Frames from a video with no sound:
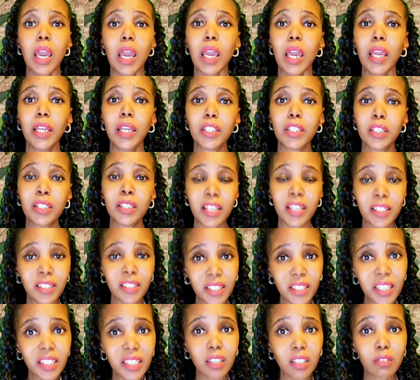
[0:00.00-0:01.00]
and in
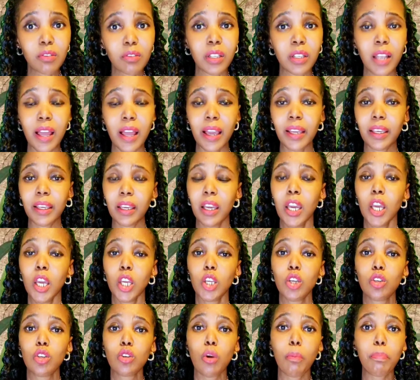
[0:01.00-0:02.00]
incentives like,
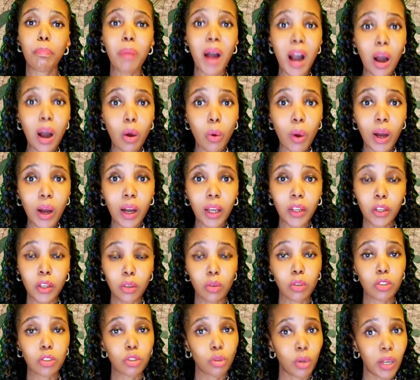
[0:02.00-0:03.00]
power,
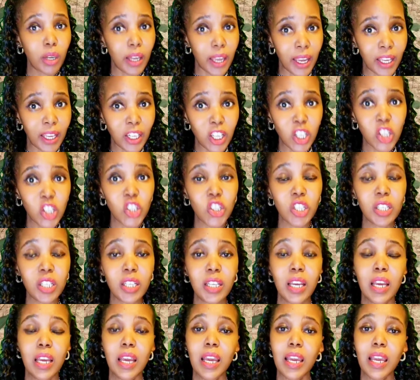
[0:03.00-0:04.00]
solar
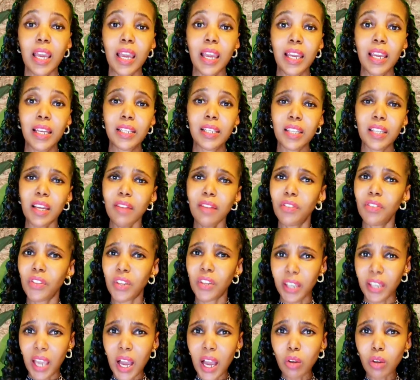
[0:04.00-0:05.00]
energy and
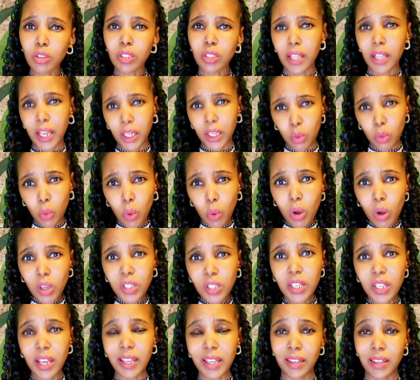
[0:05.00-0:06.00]
everything else like
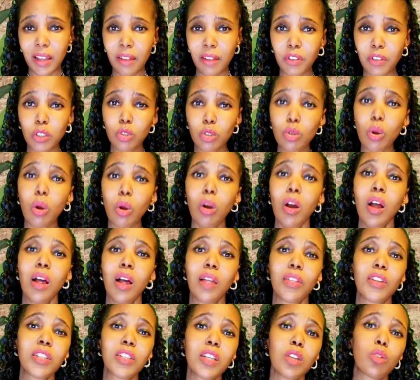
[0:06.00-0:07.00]
water and everything. So
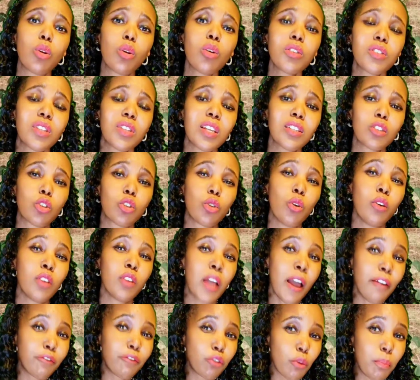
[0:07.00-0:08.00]
they said those things will
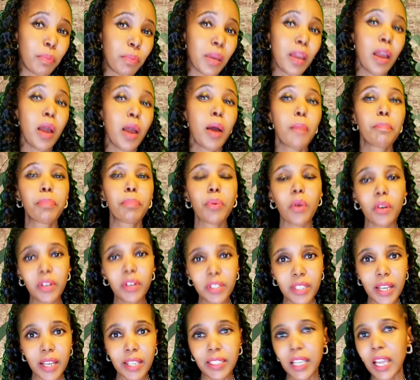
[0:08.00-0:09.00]
have to be
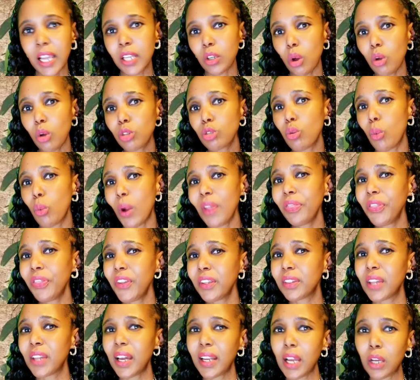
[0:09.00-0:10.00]
prioritized. And also one
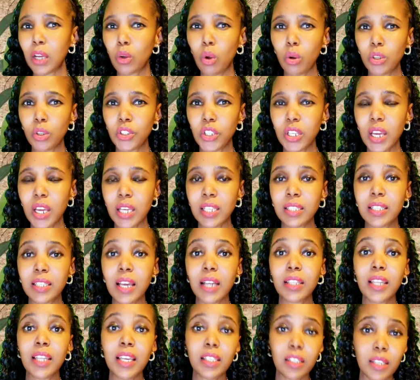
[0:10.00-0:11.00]
thing that I quote here is
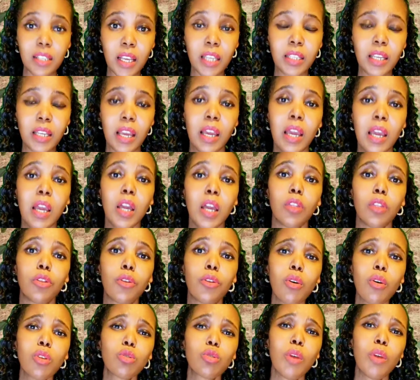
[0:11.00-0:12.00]
that they said
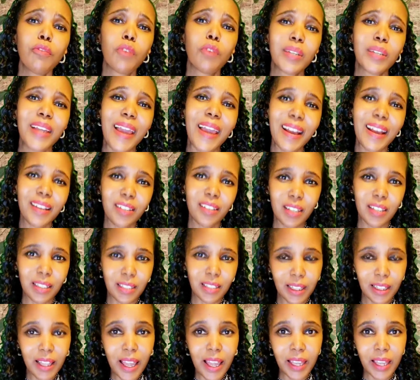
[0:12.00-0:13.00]
those who have got
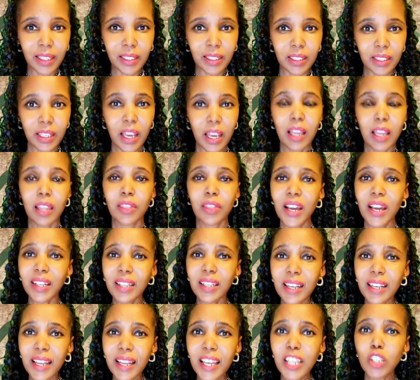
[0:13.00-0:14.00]
excess land, that
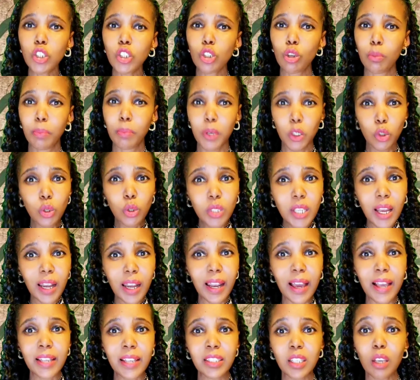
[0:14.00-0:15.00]
land should be
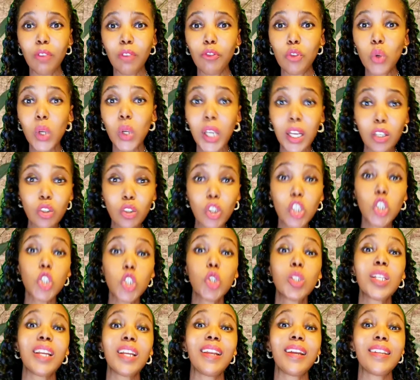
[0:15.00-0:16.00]
utilized. If you cannot
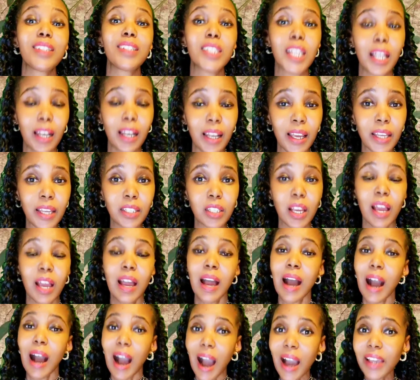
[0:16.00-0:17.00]
utilize the land,
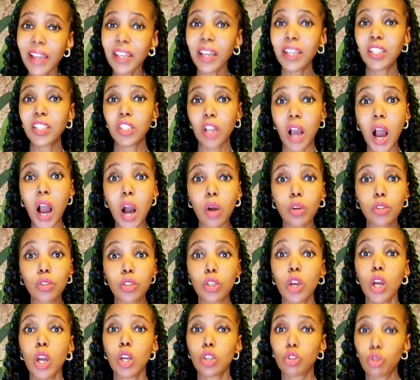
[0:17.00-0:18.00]
hire it out
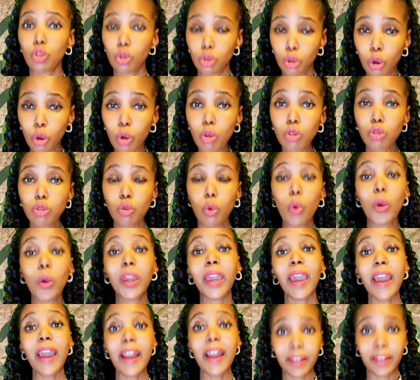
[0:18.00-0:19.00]
to those who
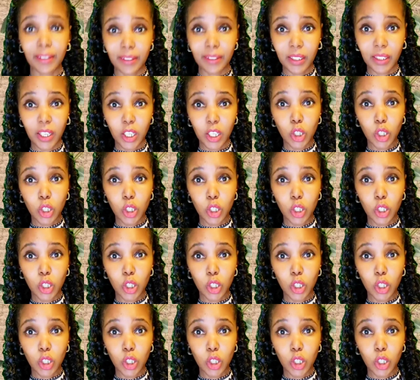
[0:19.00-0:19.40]
can,